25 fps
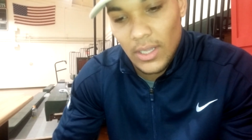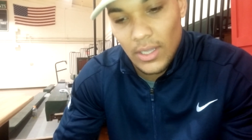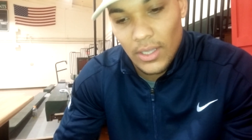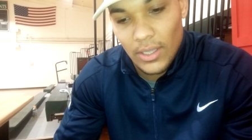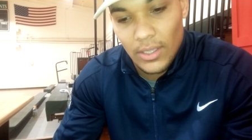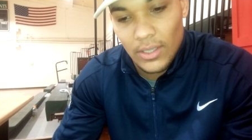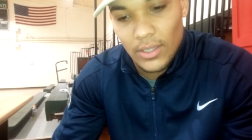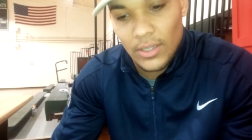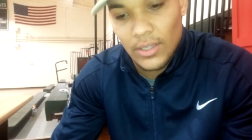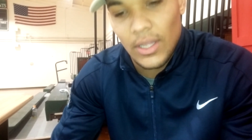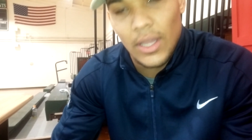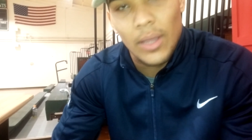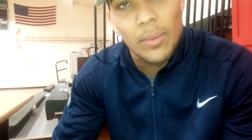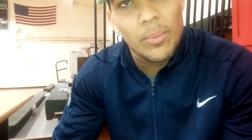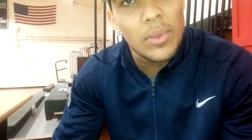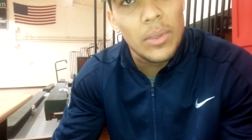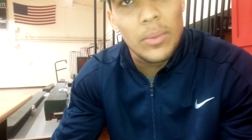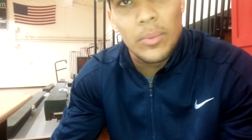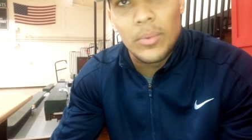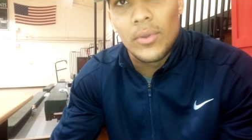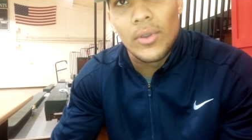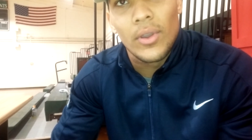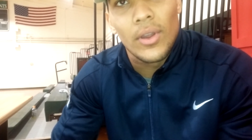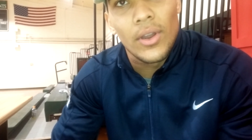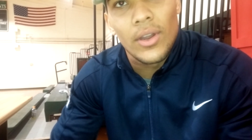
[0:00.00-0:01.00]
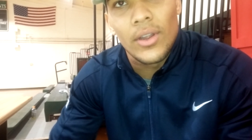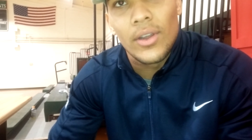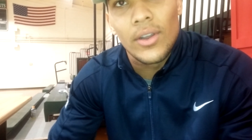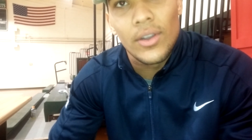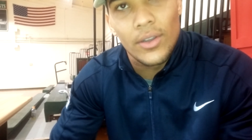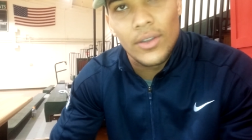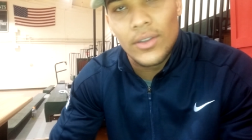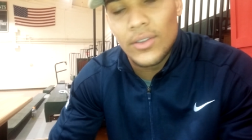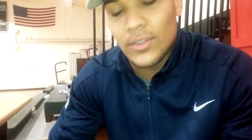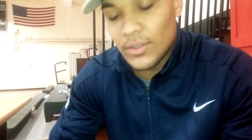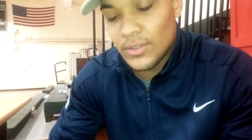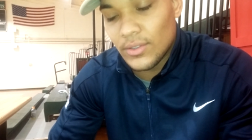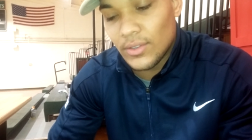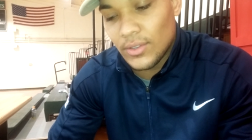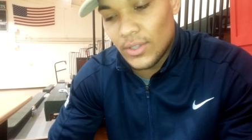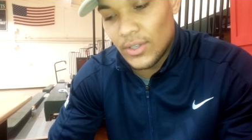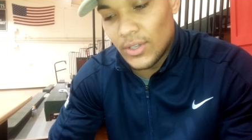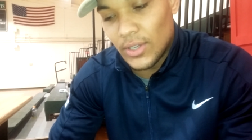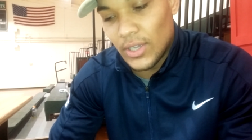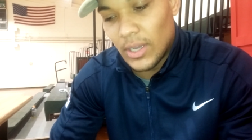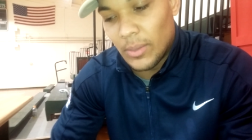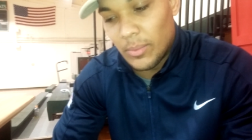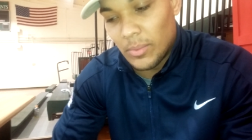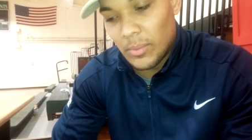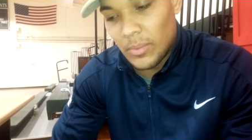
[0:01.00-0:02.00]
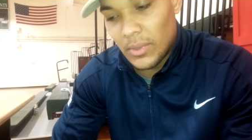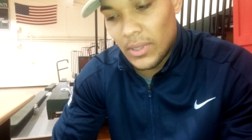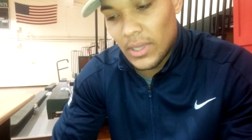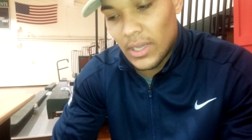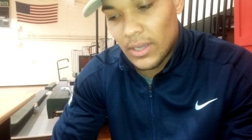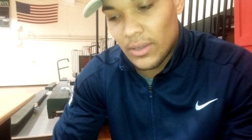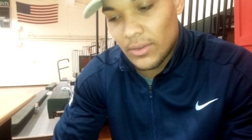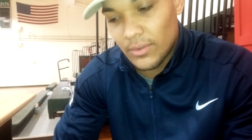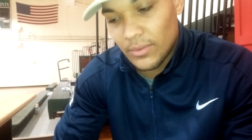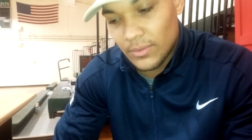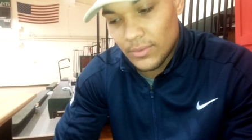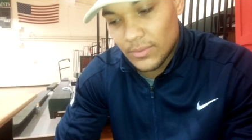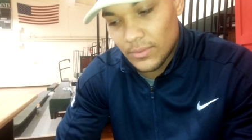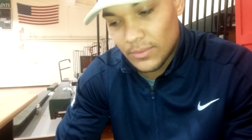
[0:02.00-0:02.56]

oh, yeah, people are all good, you know, helping me out.